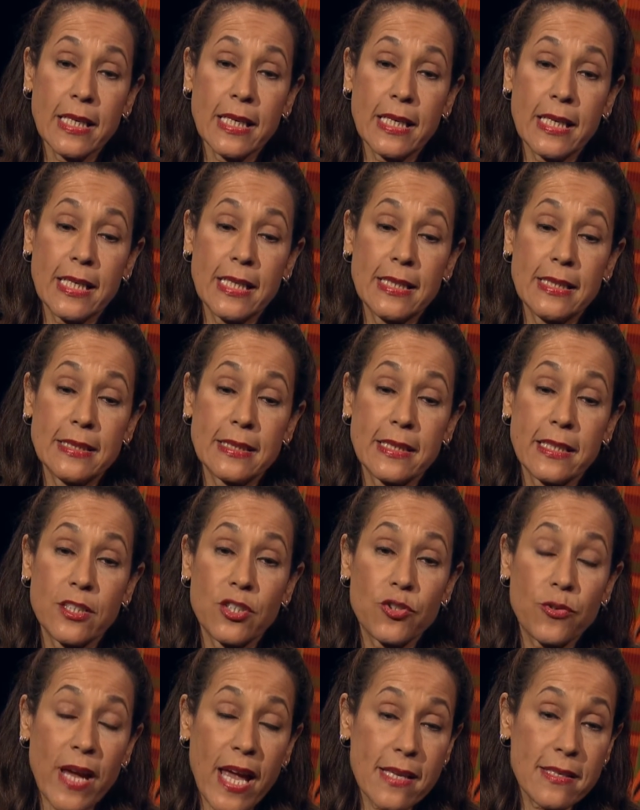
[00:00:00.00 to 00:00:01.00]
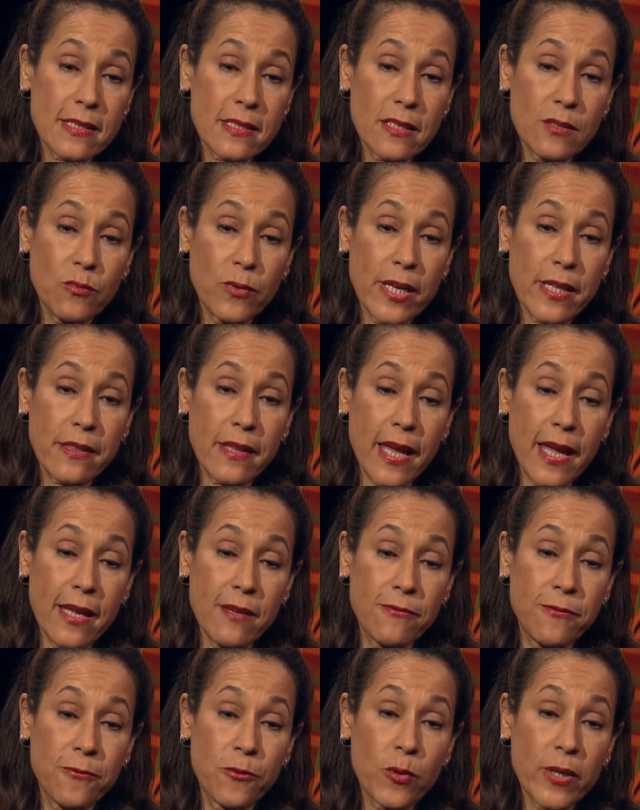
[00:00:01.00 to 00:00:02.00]
uh, contrasted with
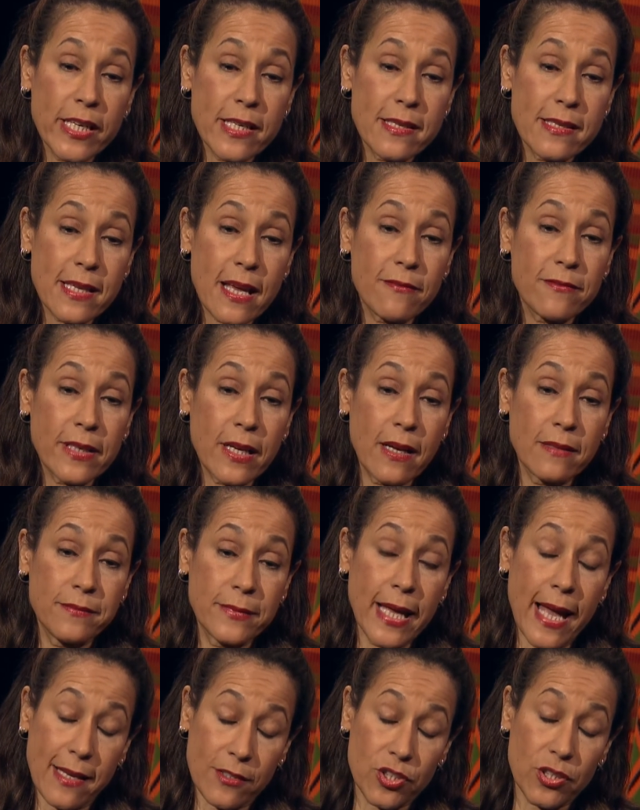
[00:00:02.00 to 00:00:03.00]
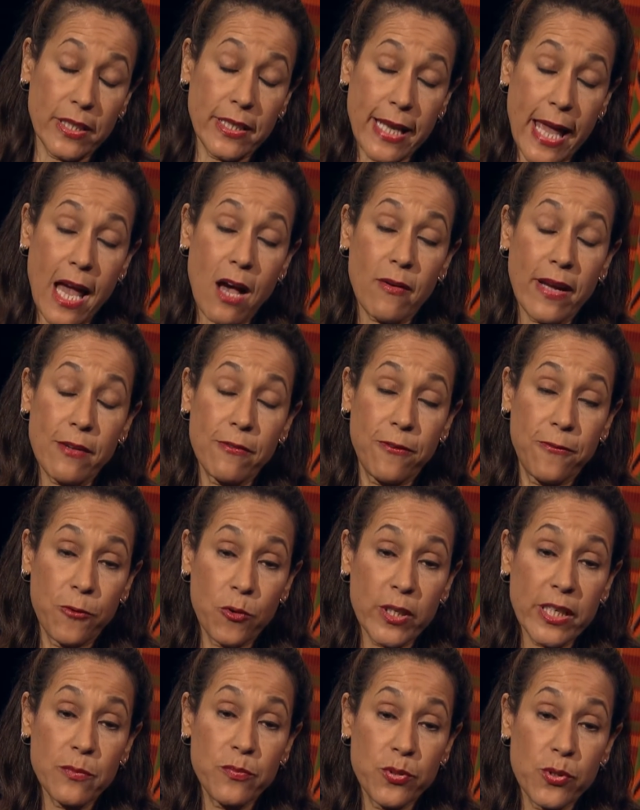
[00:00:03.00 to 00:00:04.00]
a 47, uh, actually now a
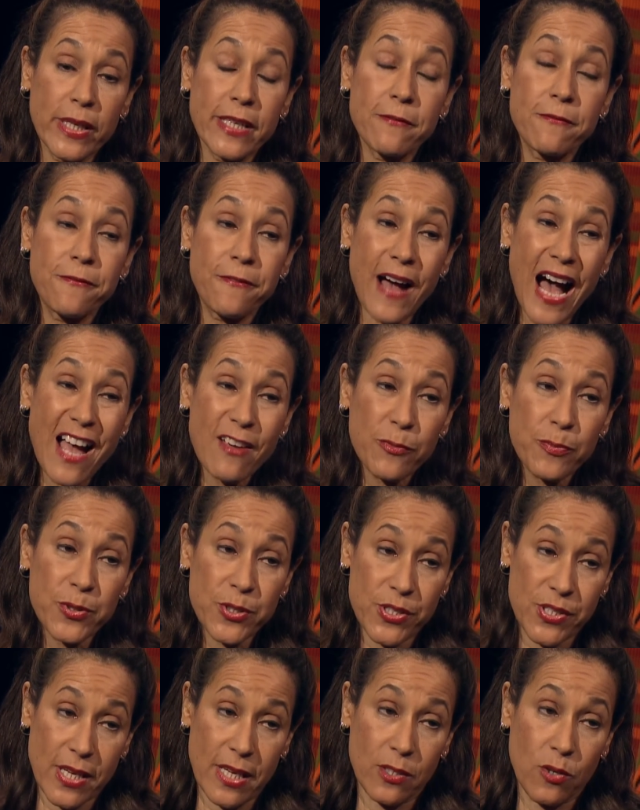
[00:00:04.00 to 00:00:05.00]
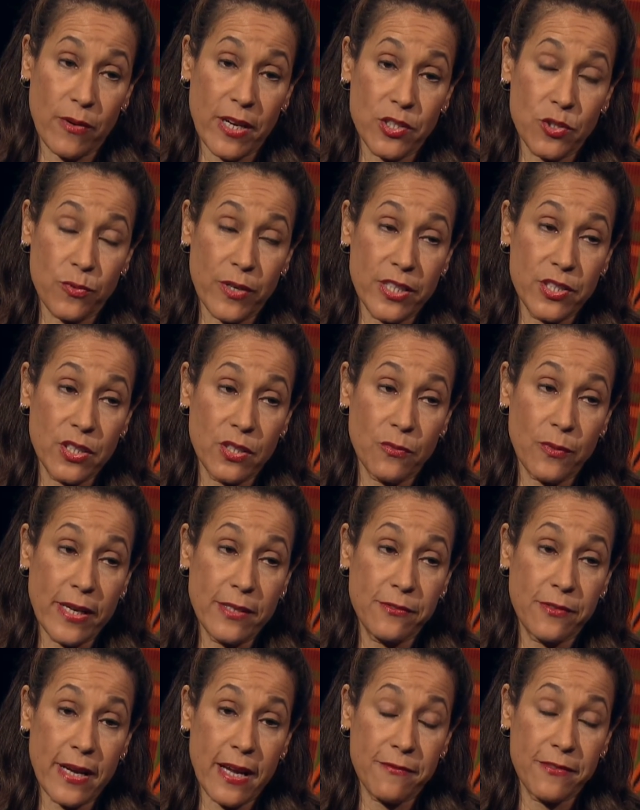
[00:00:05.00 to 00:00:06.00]
40.5% graduation
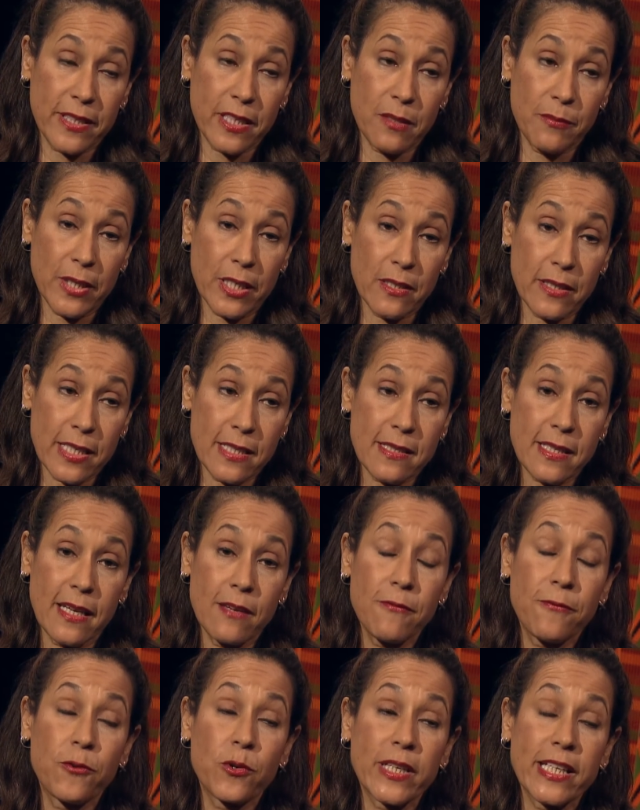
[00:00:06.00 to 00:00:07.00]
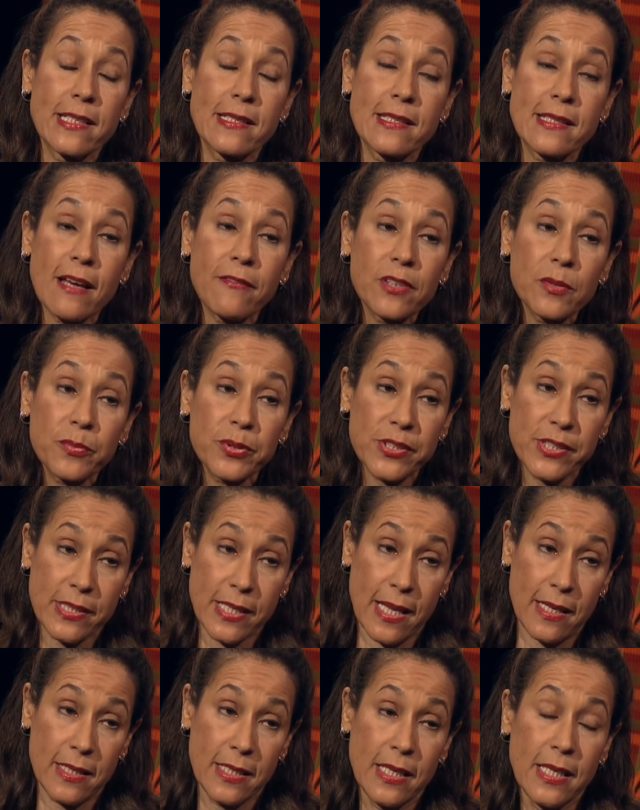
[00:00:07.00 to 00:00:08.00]
rate for African Americans and a
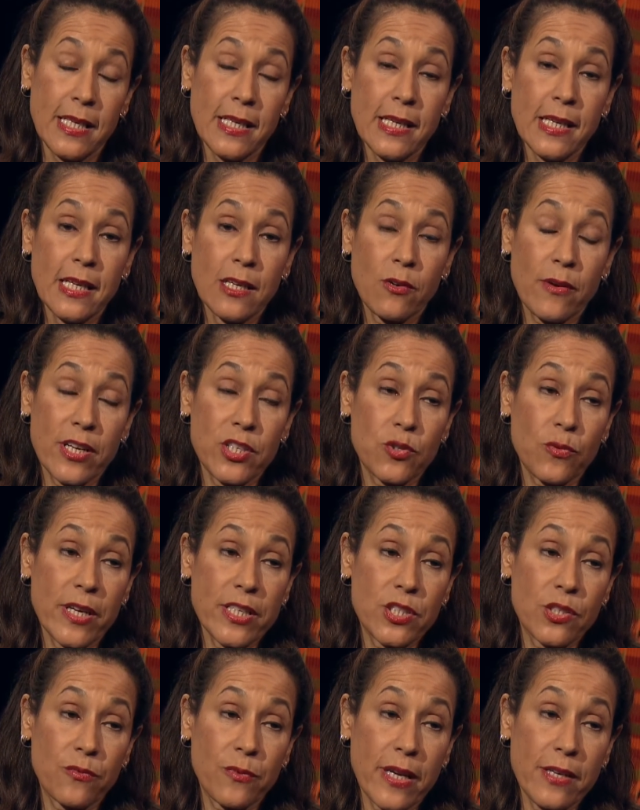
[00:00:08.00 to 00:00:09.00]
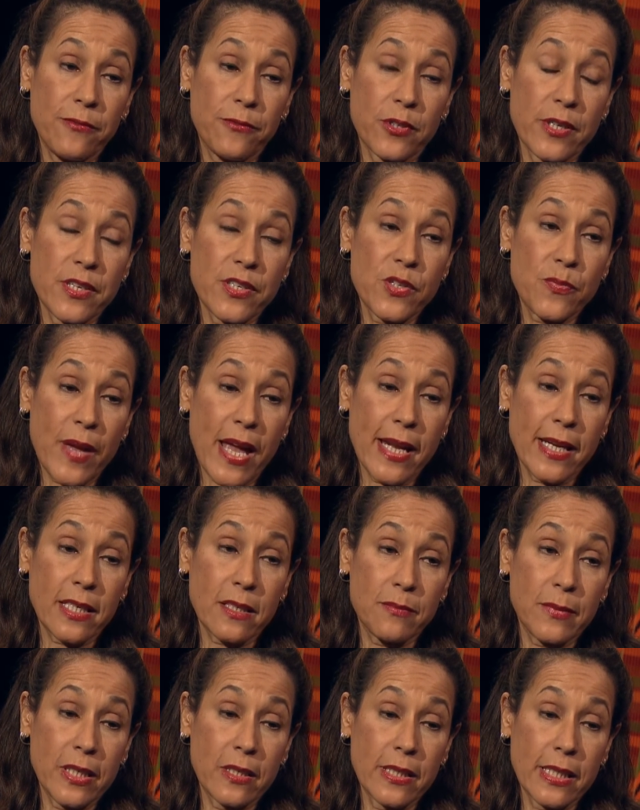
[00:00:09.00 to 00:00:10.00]
47% graduation rate for
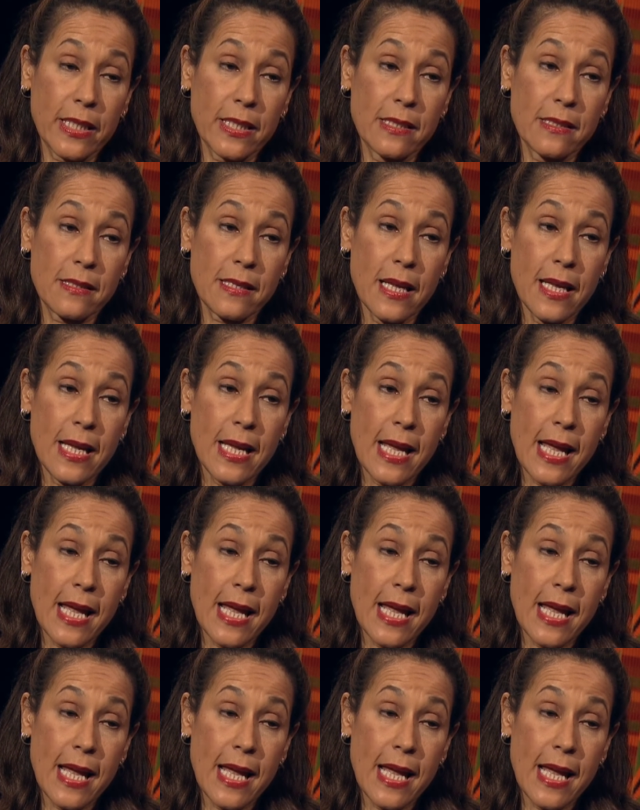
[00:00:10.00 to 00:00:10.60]
Hispanic Americans.